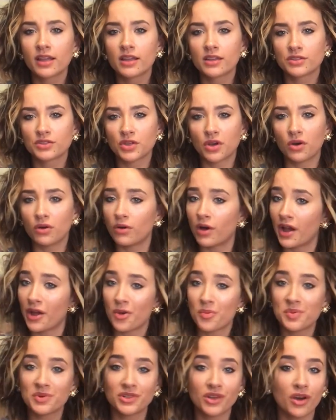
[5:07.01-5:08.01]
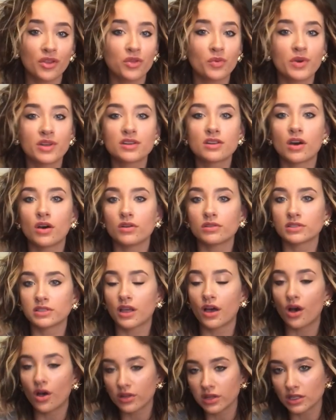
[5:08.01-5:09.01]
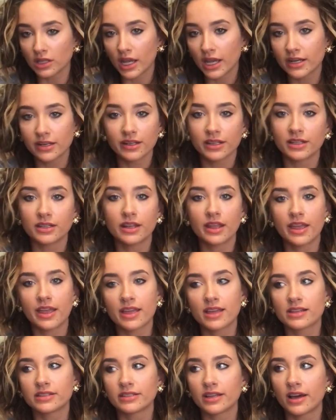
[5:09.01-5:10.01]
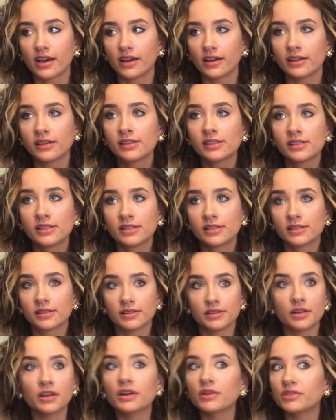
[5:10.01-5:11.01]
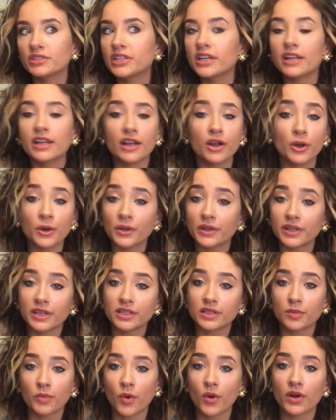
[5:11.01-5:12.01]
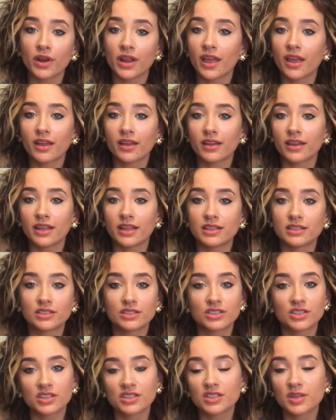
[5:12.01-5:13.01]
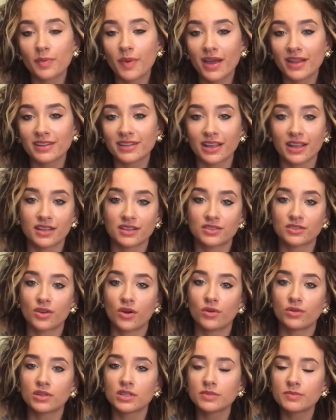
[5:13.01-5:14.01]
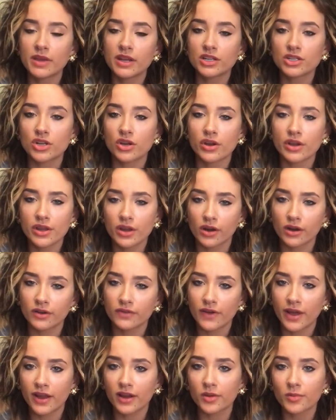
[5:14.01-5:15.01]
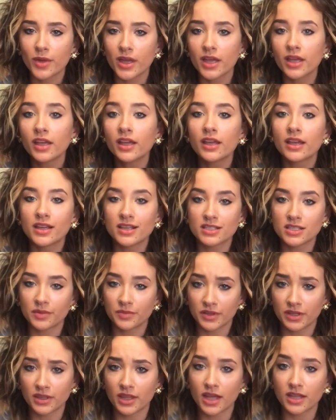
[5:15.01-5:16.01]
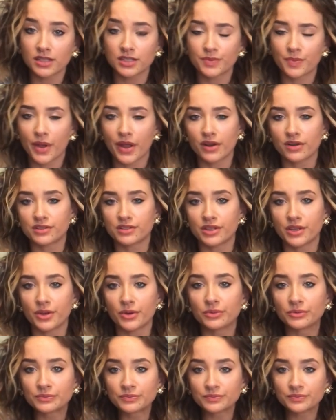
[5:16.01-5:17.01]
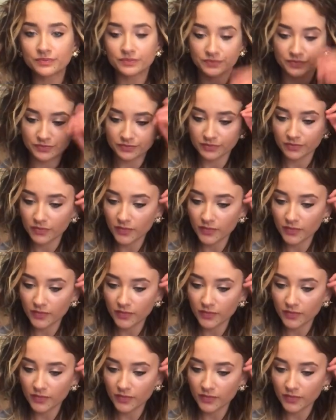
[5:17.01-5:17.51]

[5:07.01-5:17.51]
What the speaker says: So I opened all the windows, let all the light in, and did it early in the morning. It's just depending. So just make sure your environment is something that inspires you.